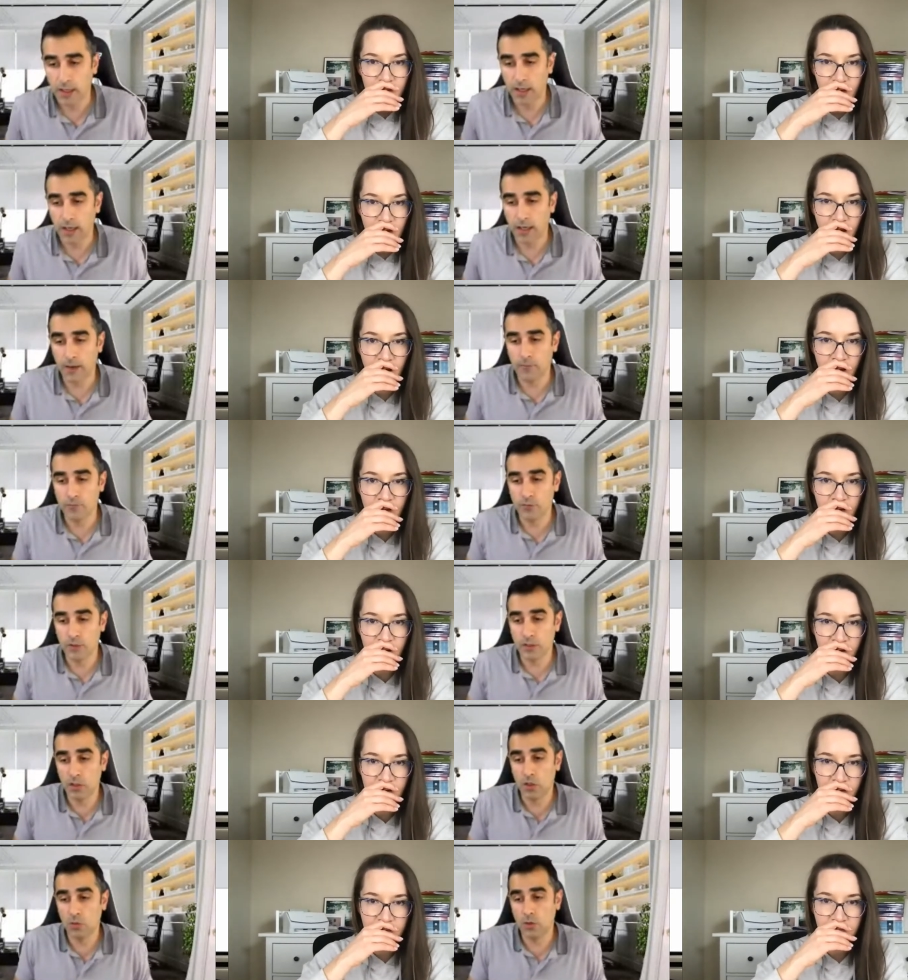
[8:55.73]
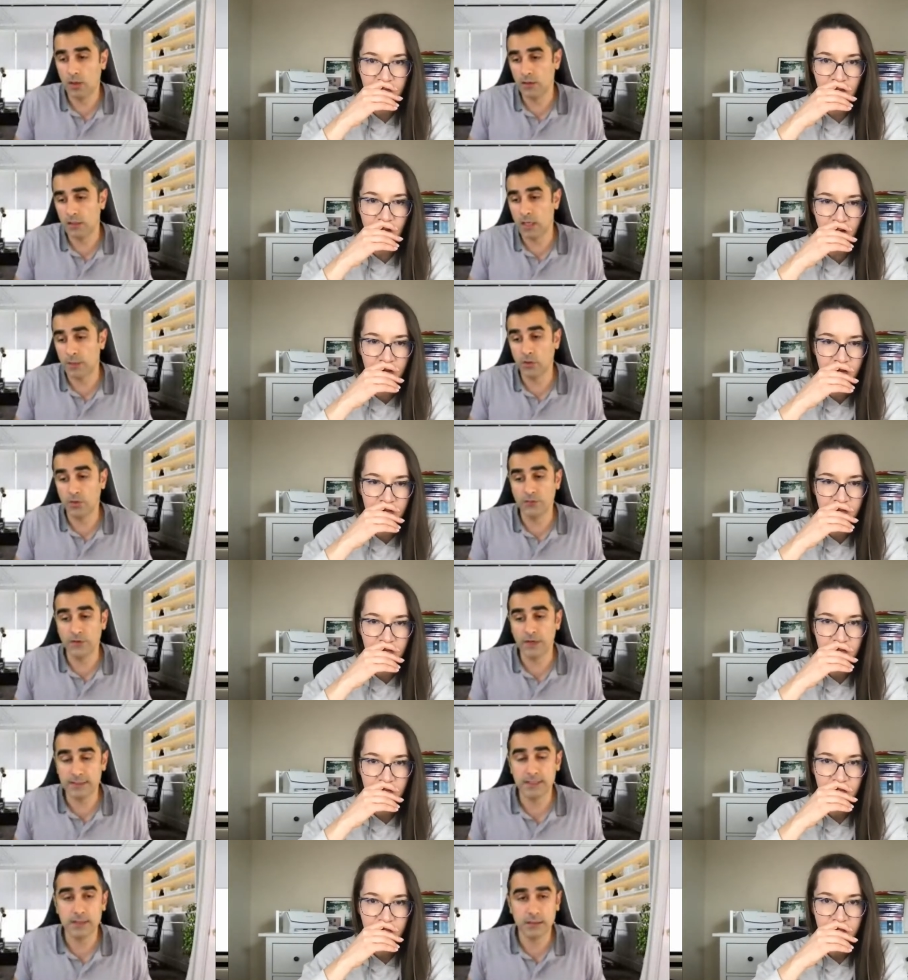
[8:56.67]
Speaker 1: Um, you know, a couple
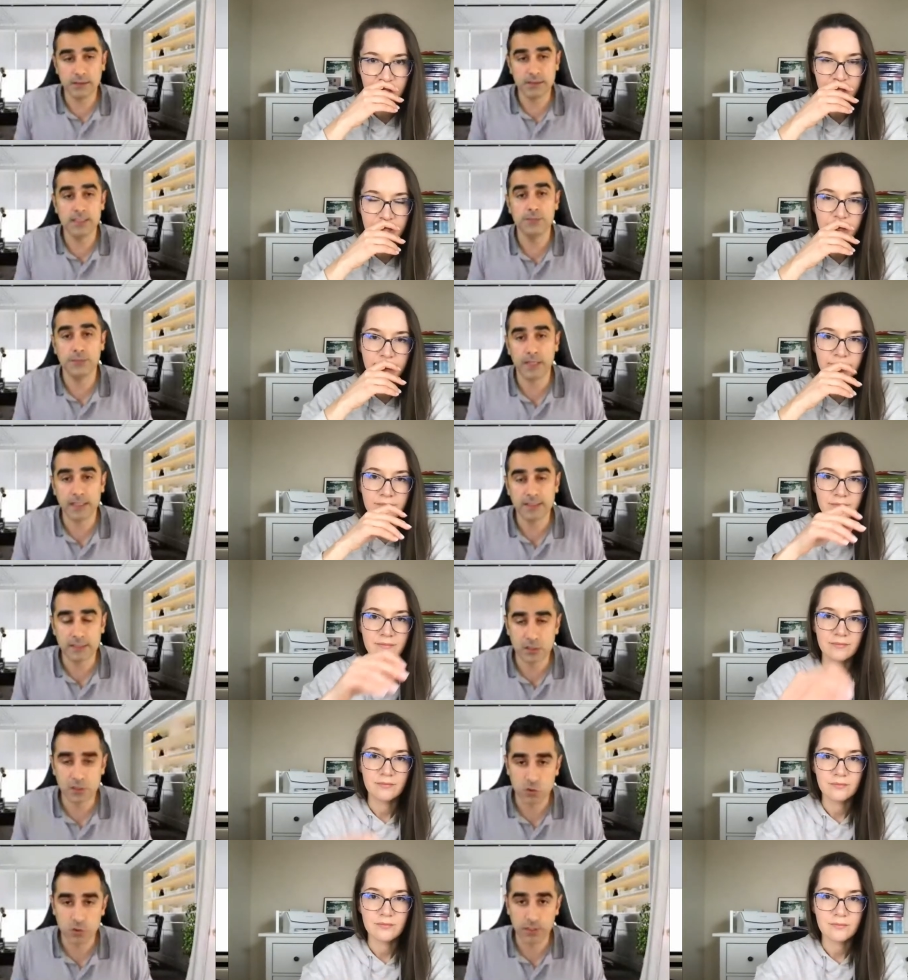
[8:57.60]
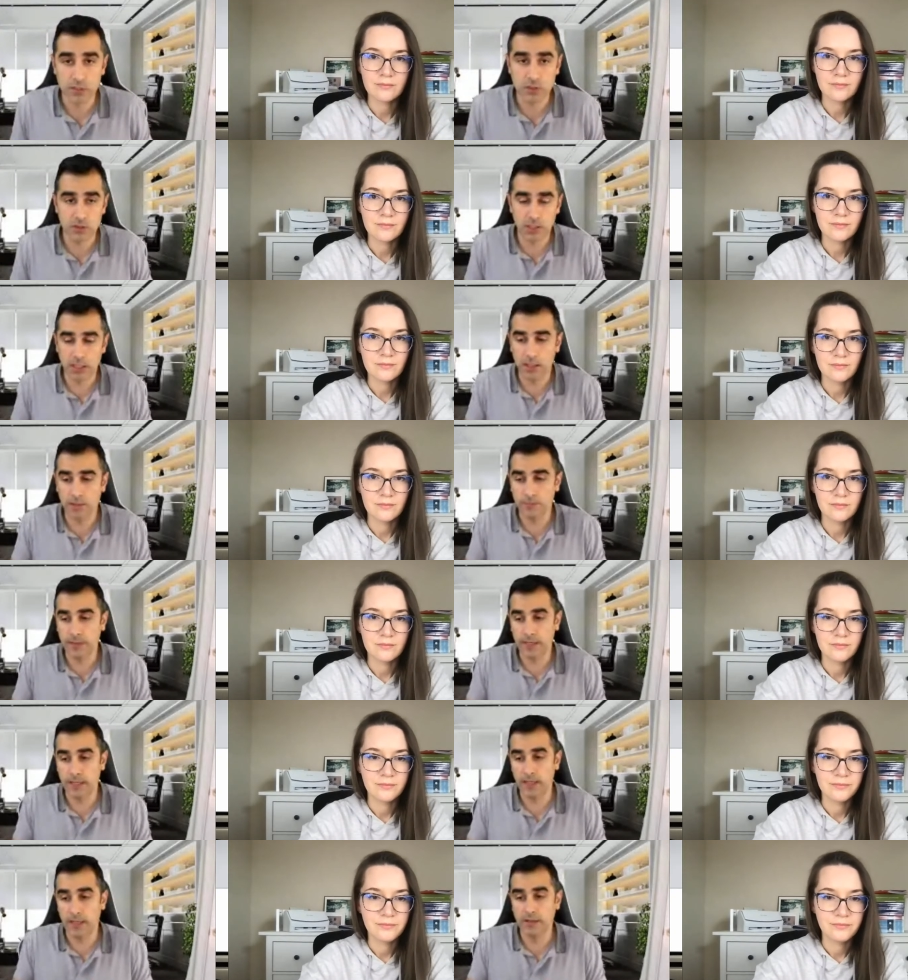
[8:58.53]
affecting the TPS situation um,
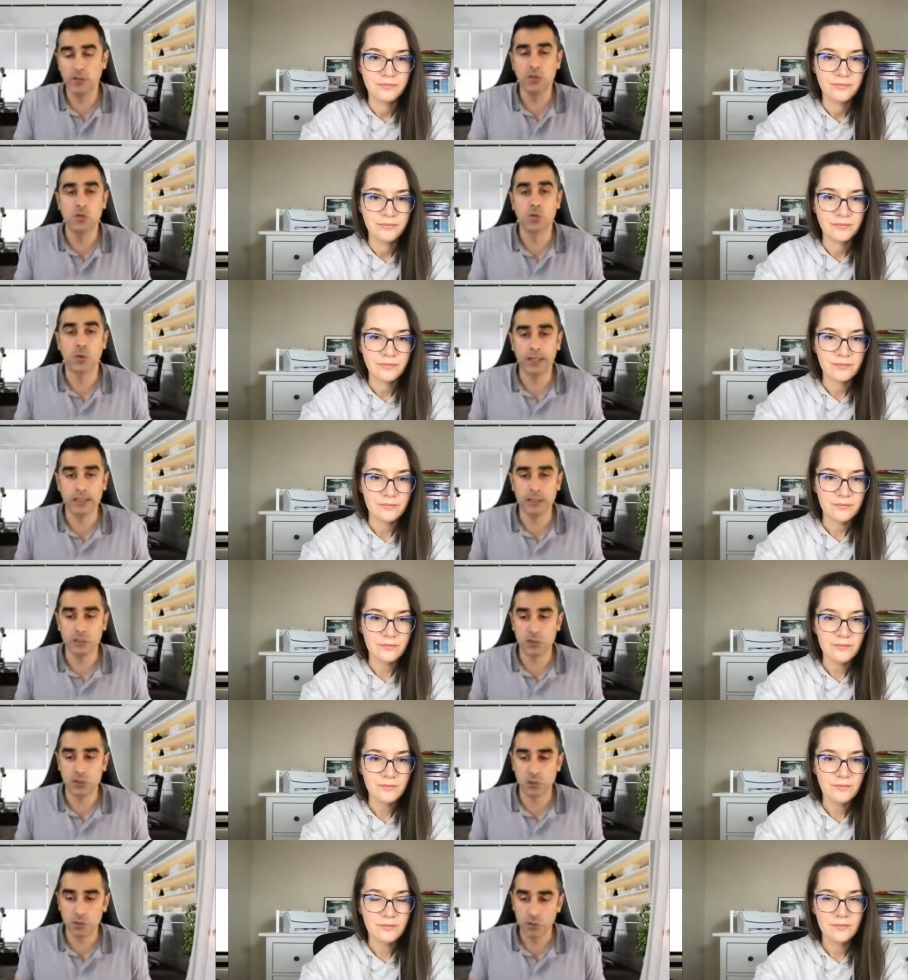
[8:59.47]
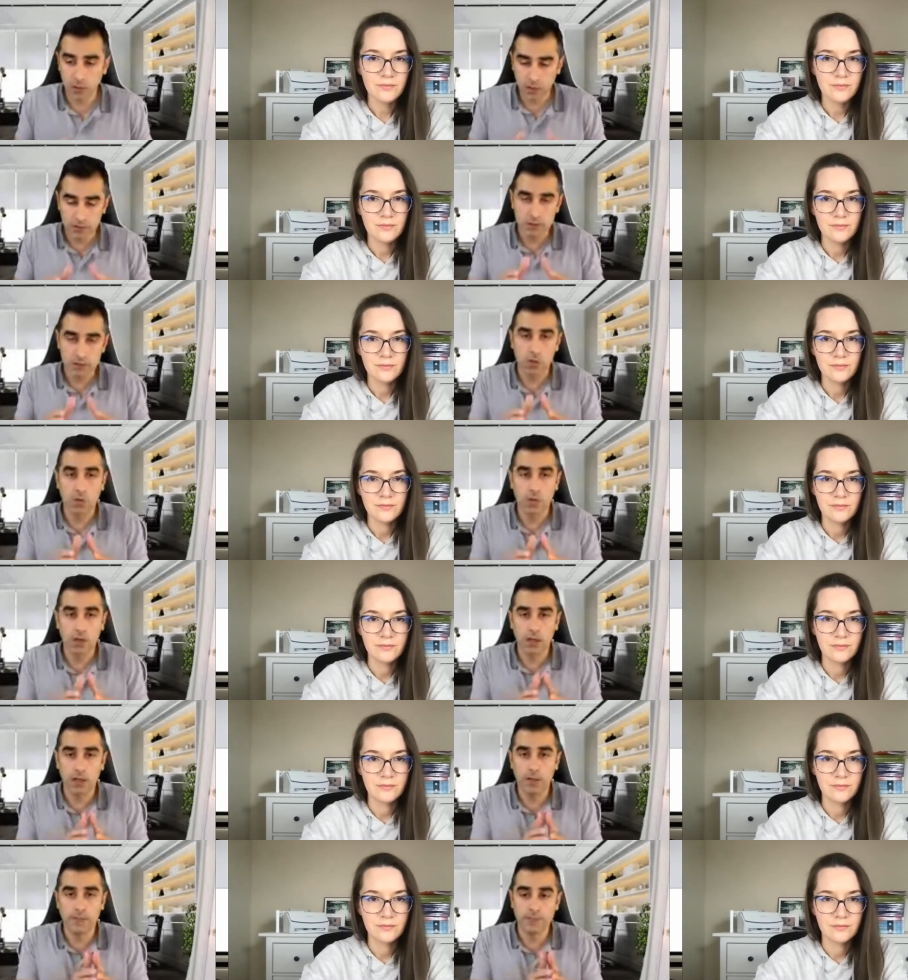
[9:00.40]
and the Ukraine issue. So
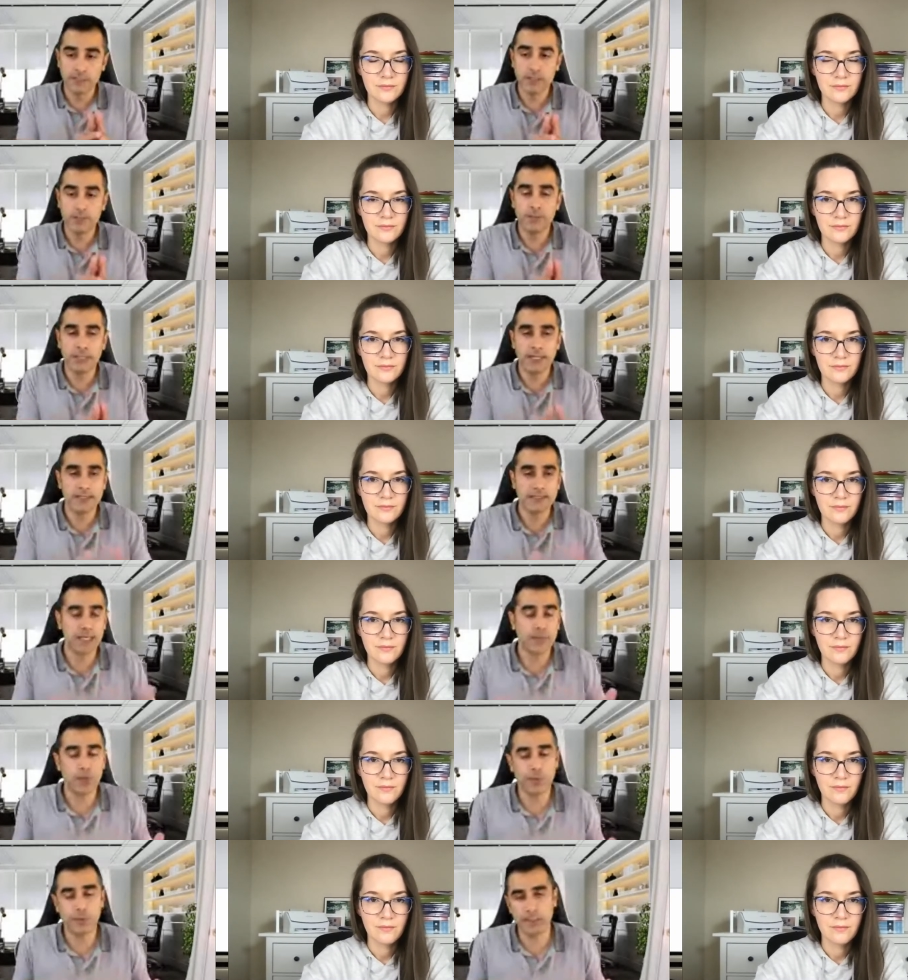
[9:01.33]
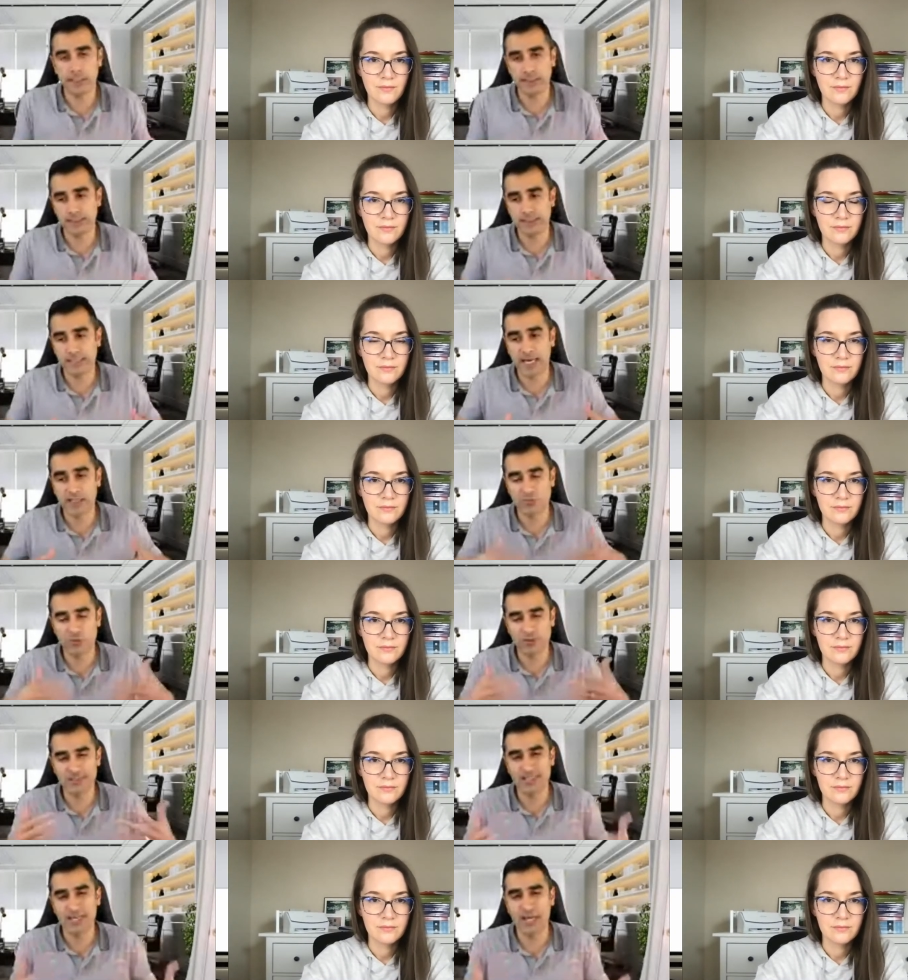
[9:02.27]
um, TPS temporary protective status
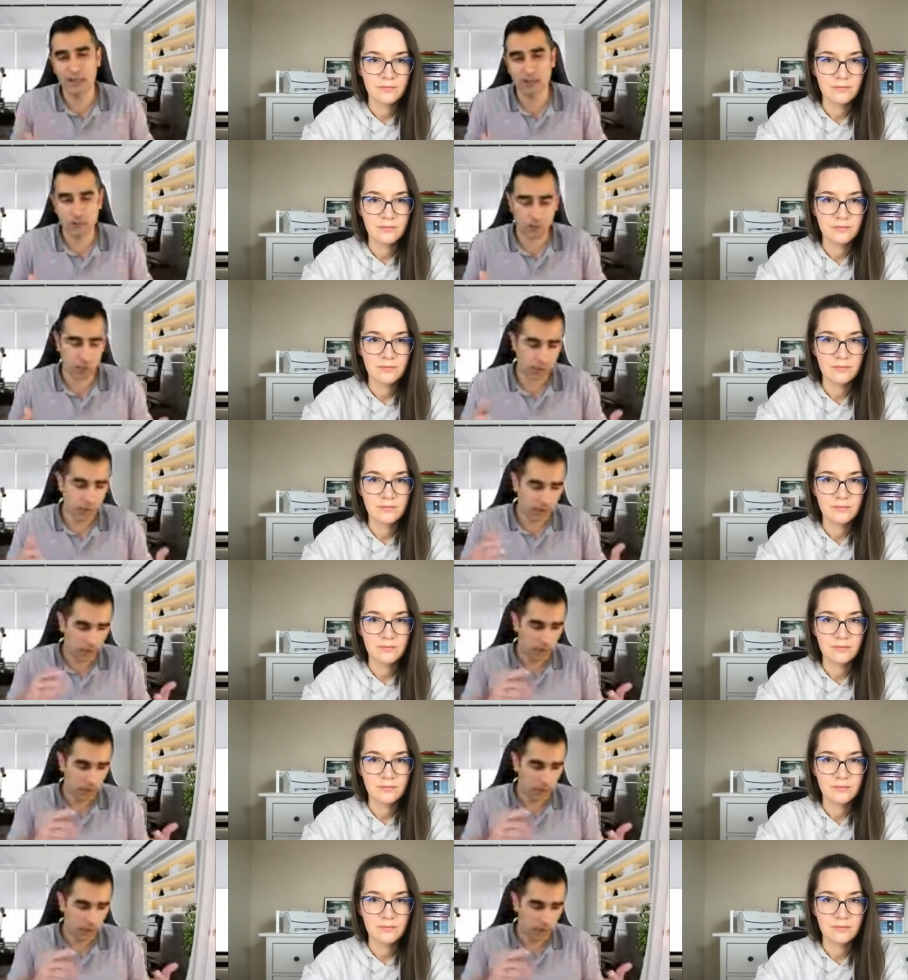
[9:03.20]
was announced for